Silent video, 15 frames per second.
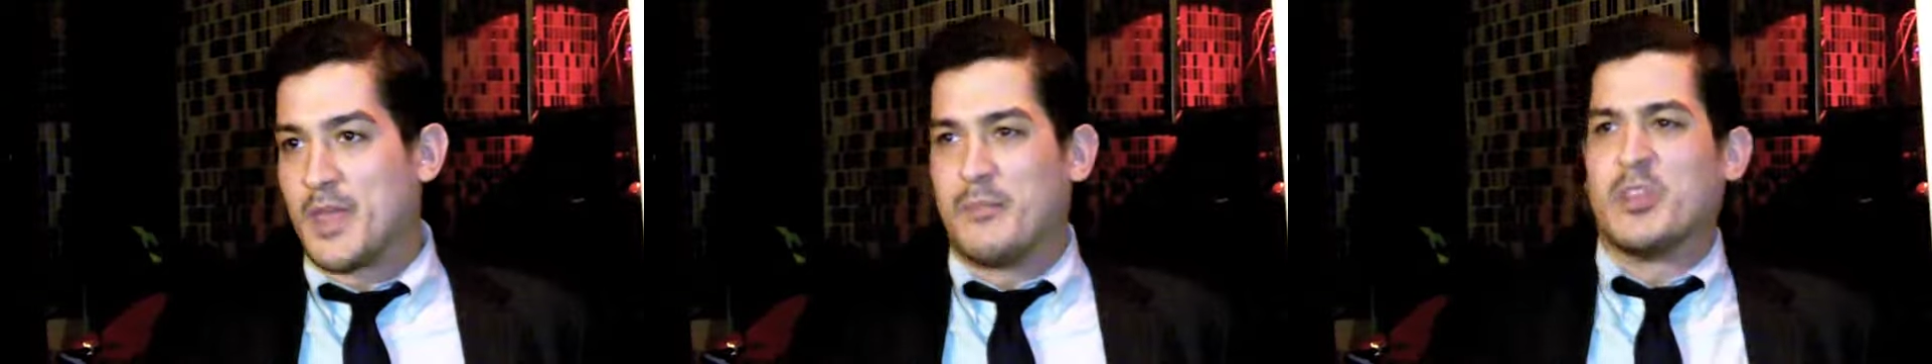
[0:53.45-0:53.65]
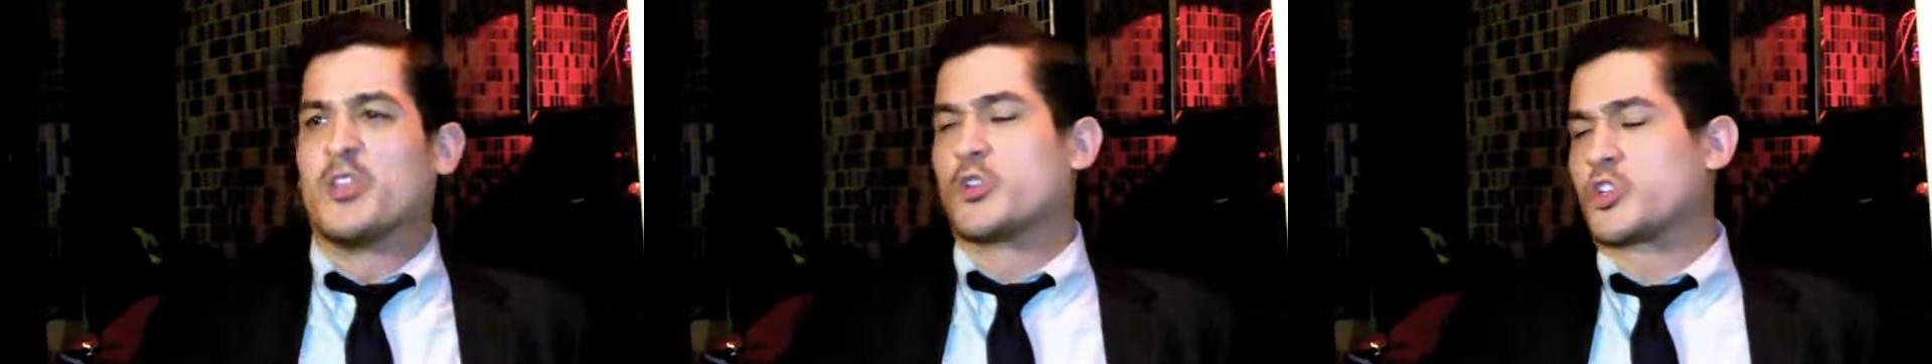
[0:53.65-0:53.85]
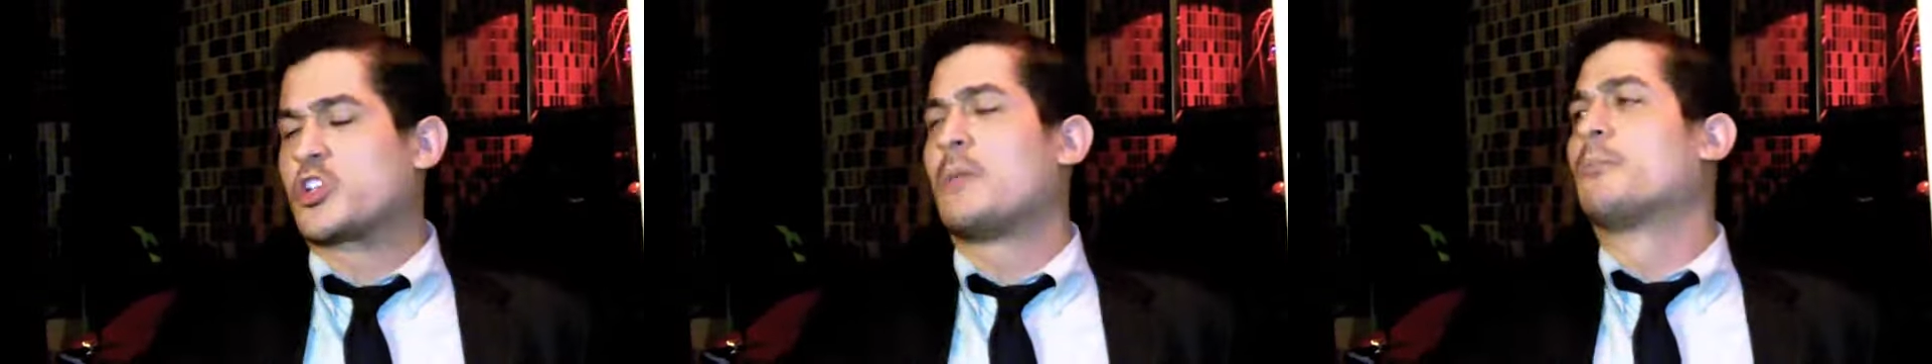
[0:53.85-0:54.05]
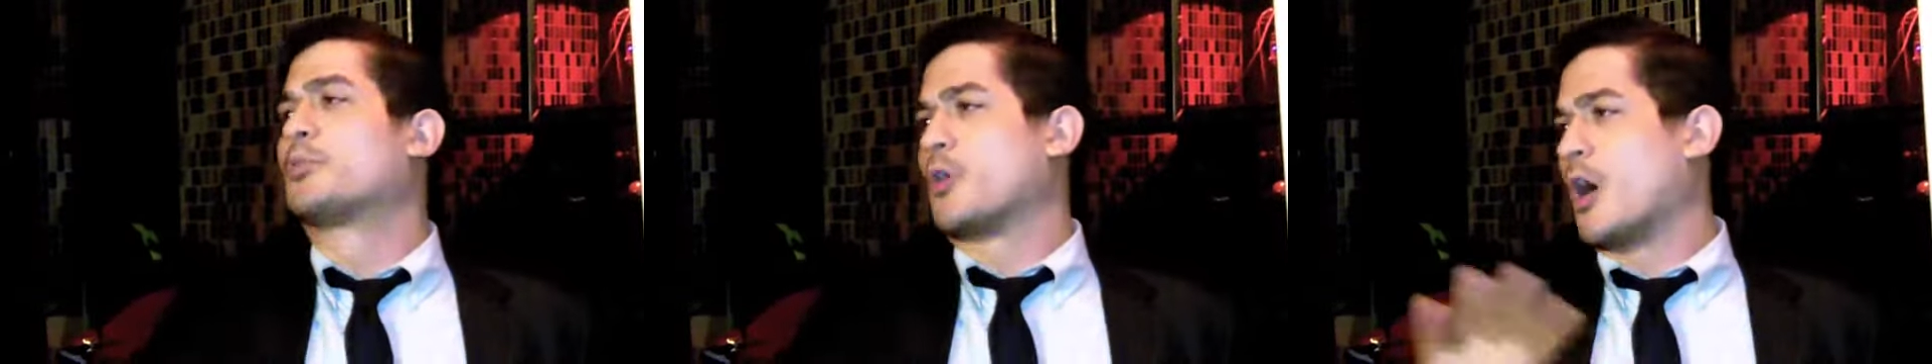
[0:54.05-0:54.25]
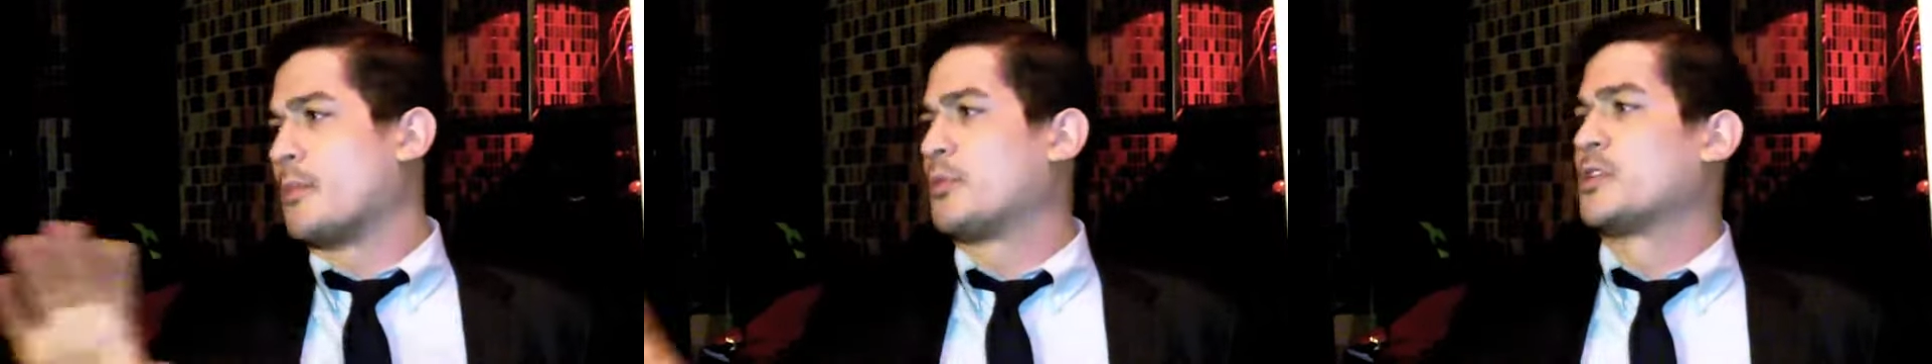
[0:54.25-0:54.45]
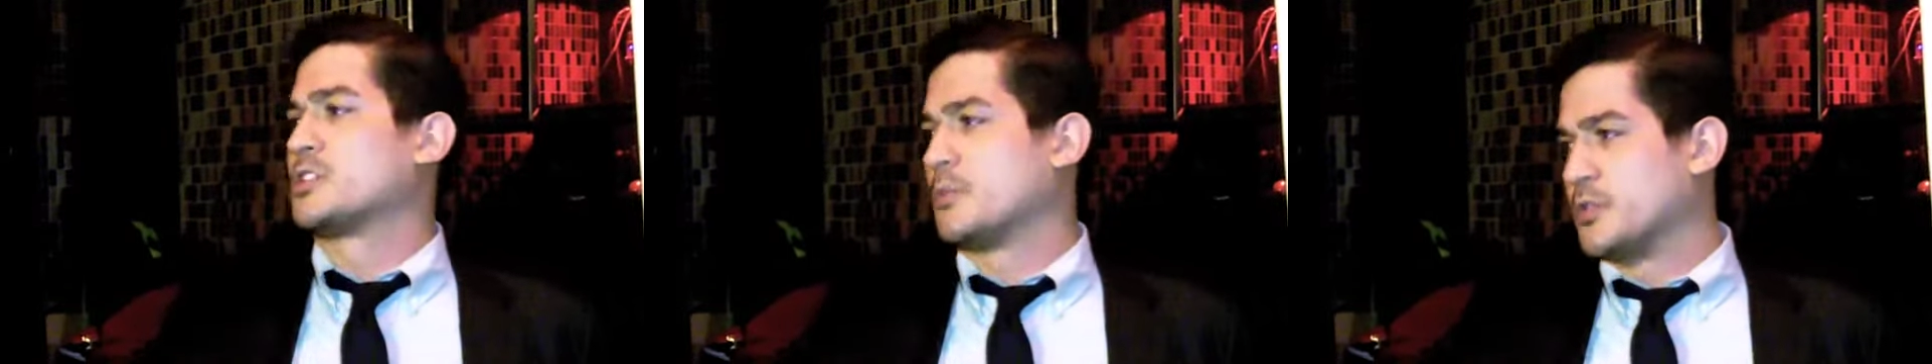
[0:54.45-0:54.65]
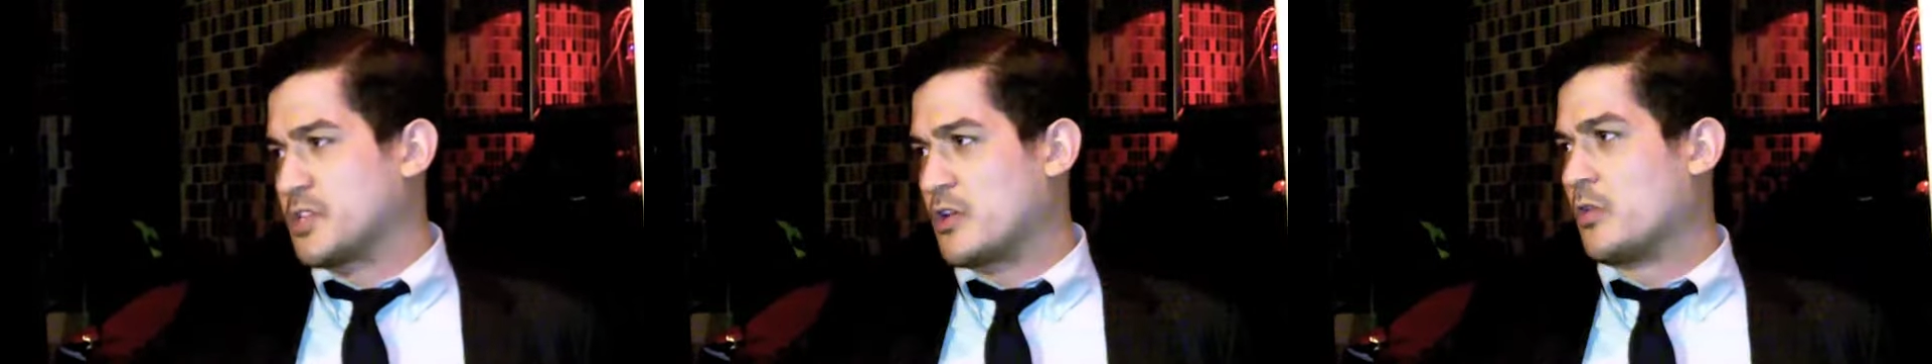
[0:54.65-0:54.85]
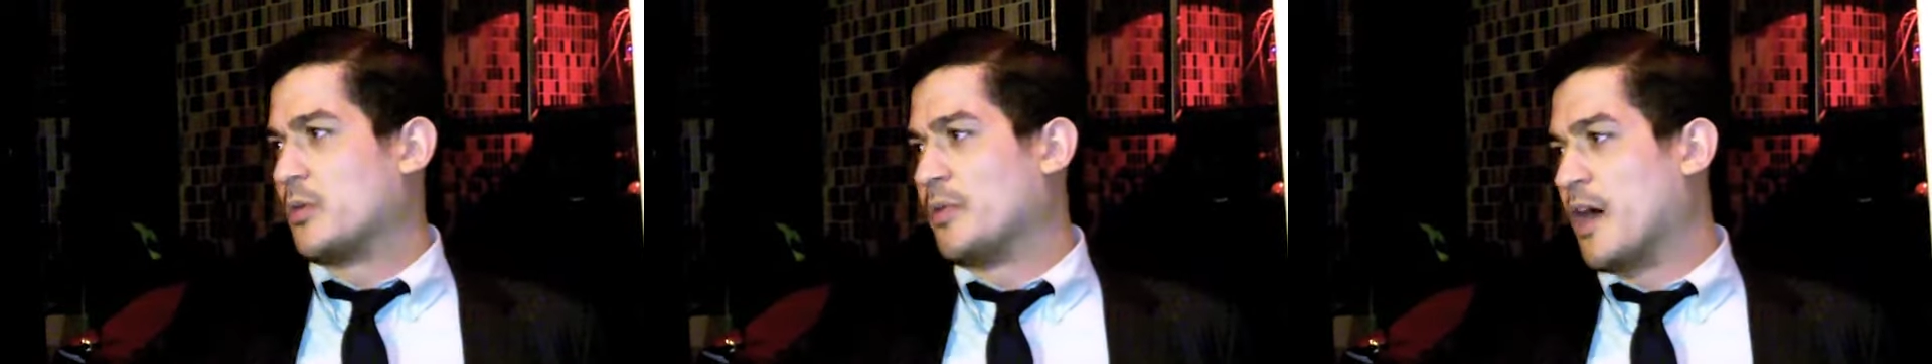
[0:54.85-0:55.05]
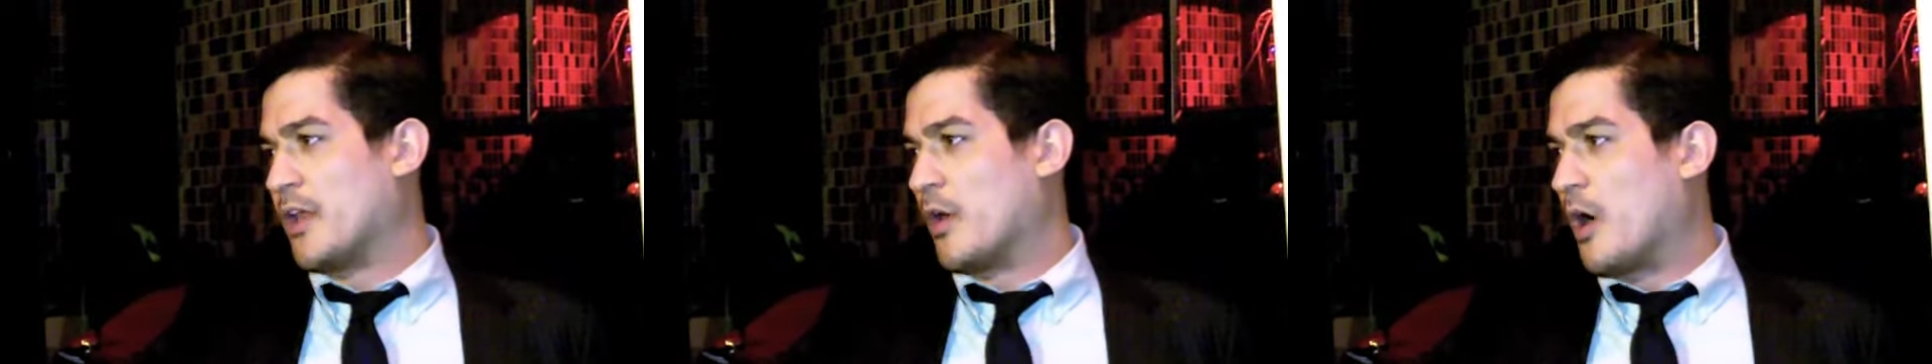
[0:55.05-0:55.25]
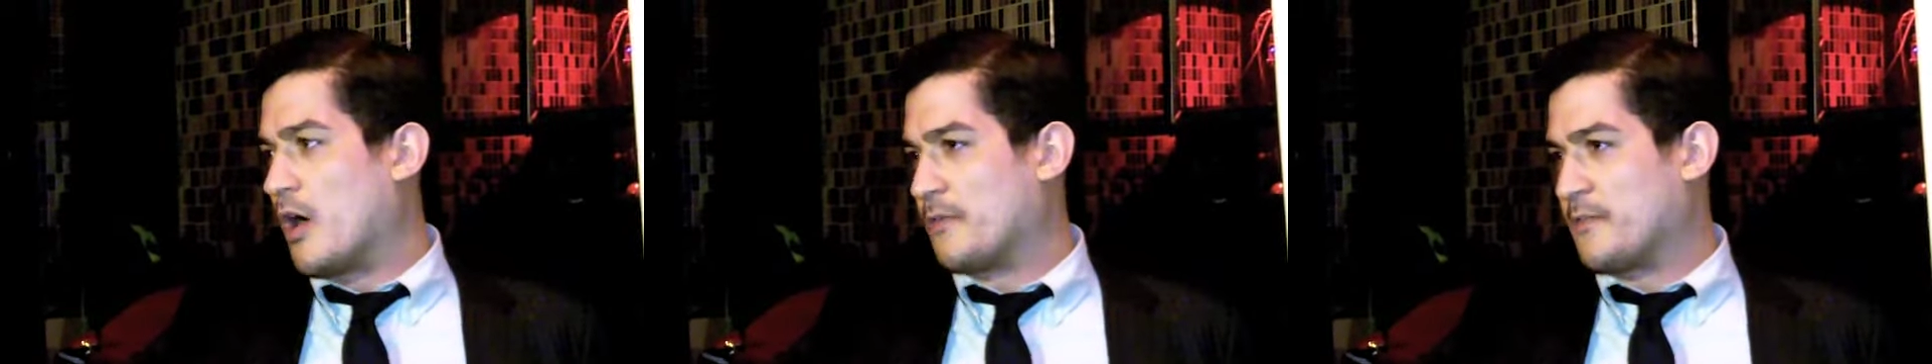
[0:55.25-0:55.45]
There's some broad principles that will apply to
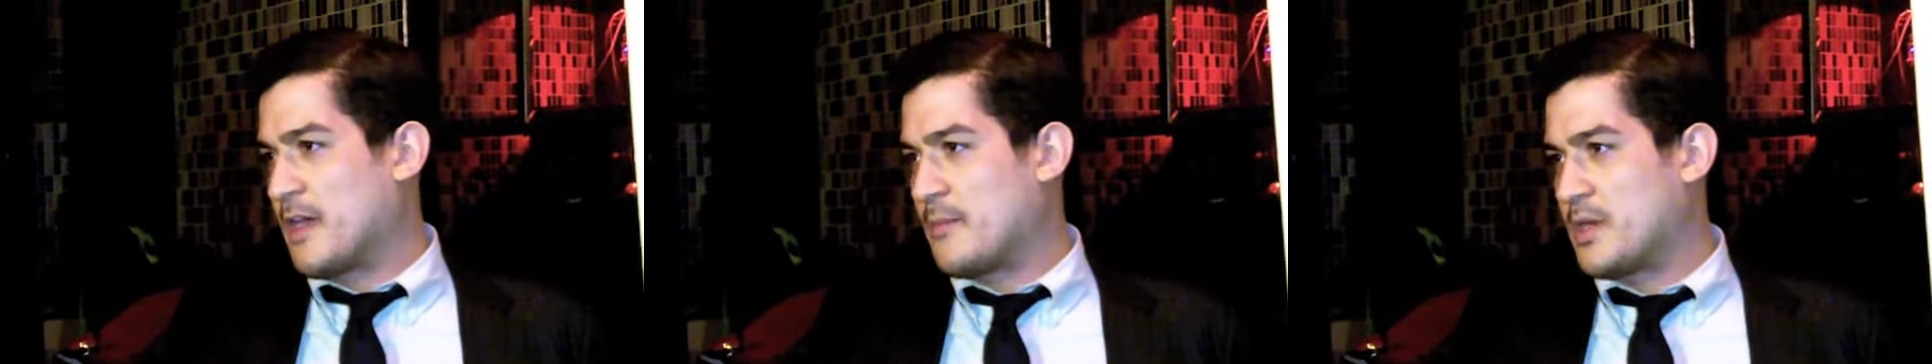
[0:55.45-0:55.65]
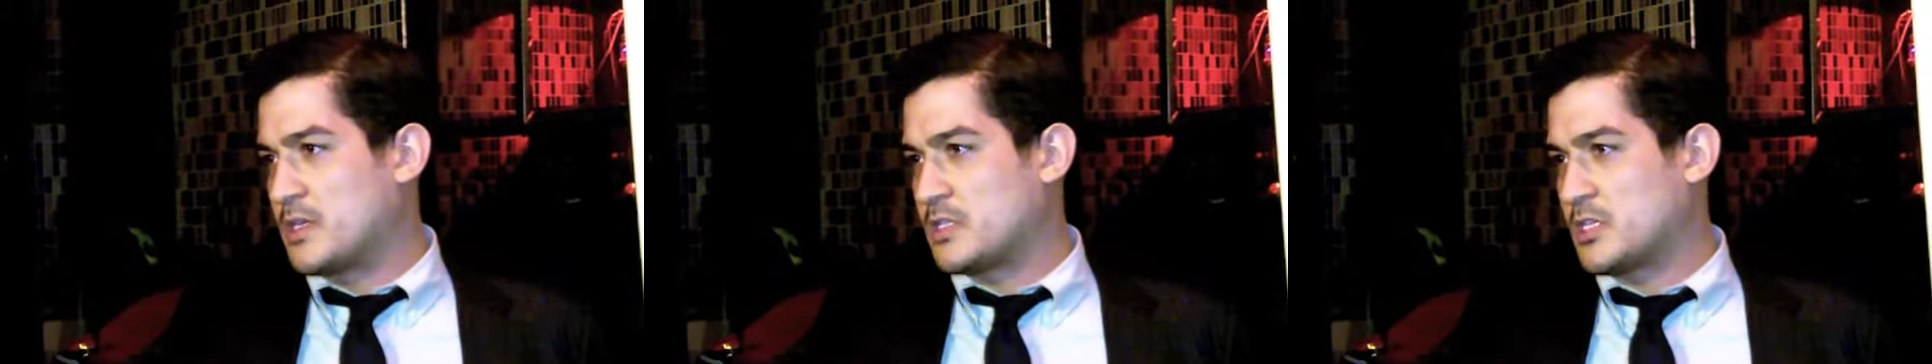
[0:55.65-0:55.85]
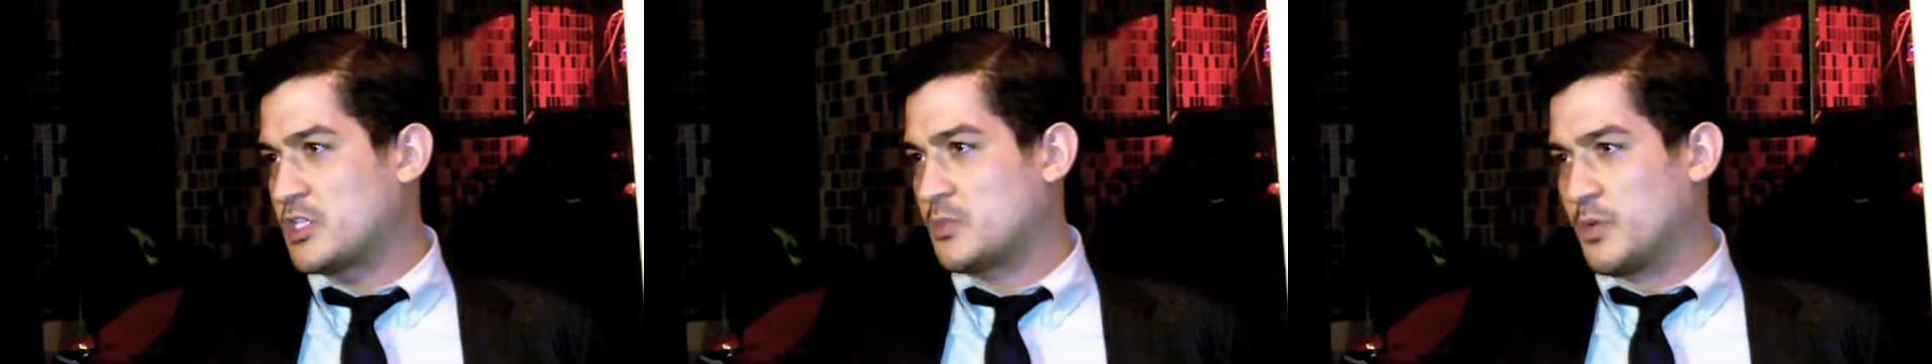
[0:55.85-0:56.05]
all fan bases,